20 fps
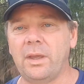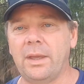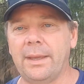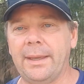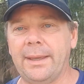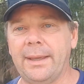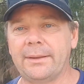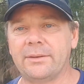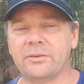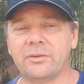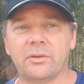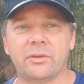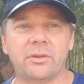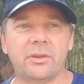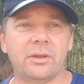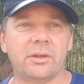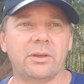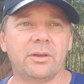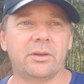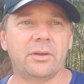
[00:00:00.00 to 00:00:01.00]

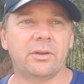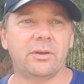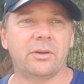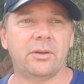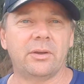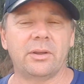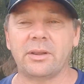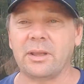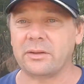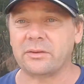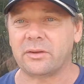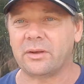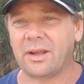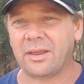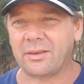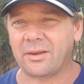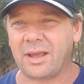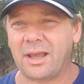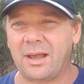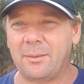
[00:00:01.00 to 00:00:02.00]
There's
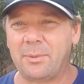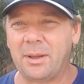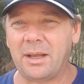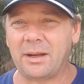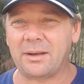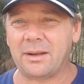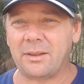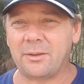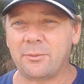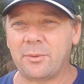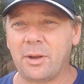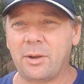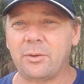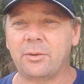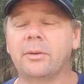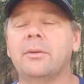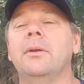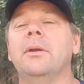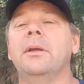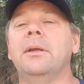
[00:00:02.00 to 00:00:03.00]
another car park down the road.
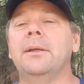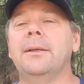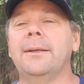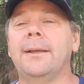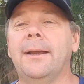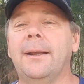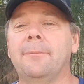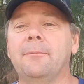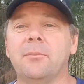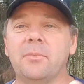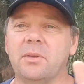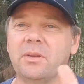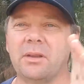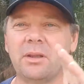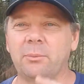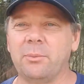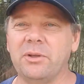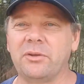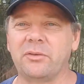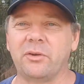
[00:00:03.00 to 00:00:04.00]

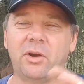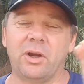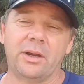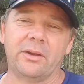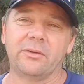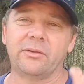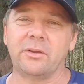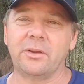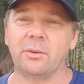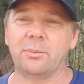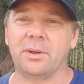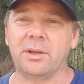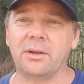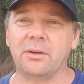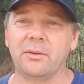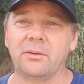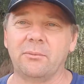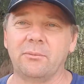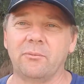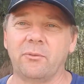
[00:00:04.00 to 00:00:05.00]
There'll be signs and there'll be
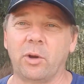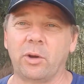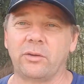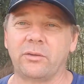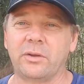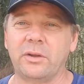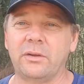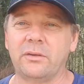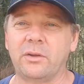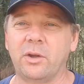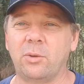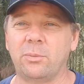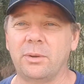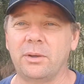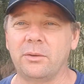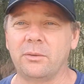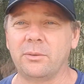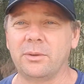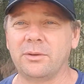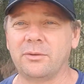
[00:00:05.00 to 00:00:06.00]
volunteers helping
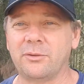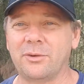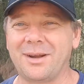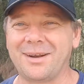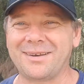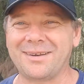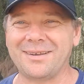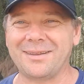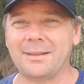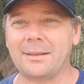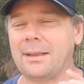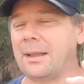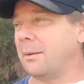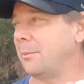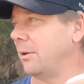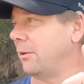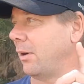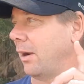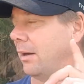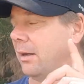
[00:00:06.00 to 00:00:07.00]
to instruct. That'll
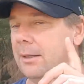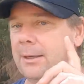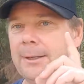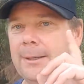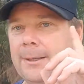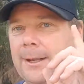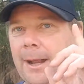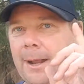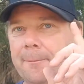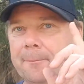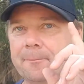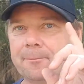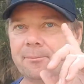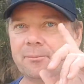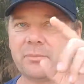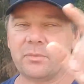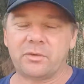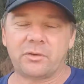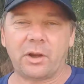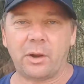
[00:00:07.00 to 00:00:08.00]
be great.
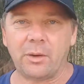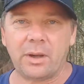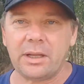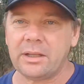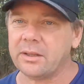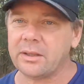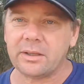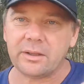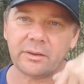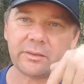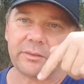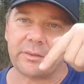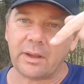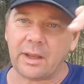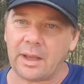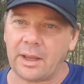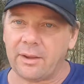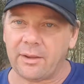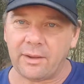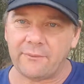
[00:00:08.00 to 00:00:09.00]
So in this
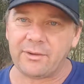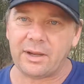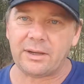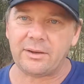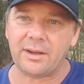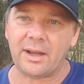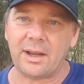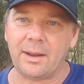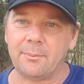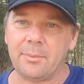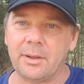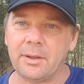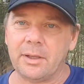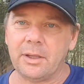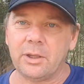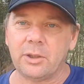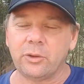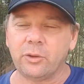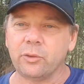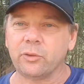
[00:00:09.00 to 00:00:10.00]
event hub,
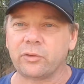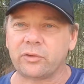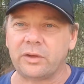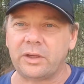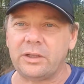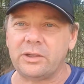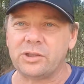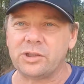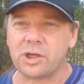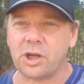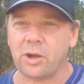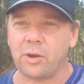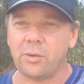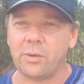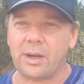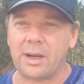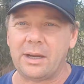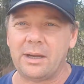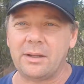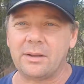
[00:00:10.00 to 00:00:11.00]
you'll see Joe
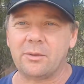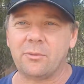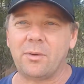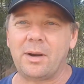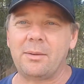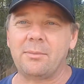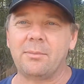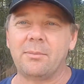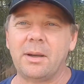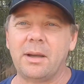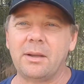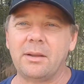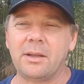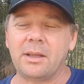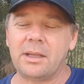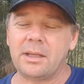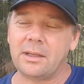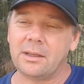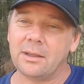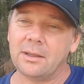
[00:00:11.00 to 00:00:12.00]
in
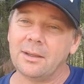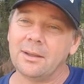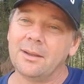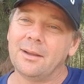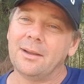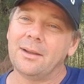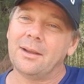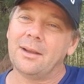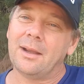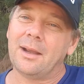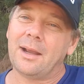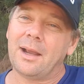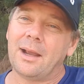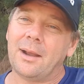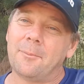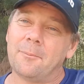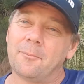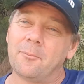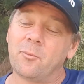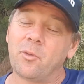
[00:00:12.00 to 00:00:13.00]
the
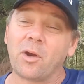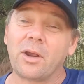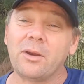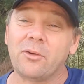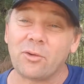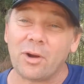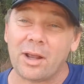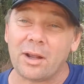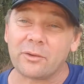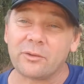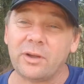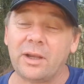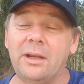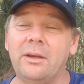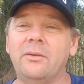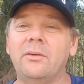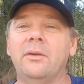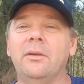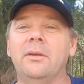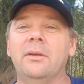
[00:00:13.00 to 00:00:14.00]
Rocky Trail
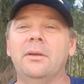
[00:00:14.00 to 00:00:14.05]
tent.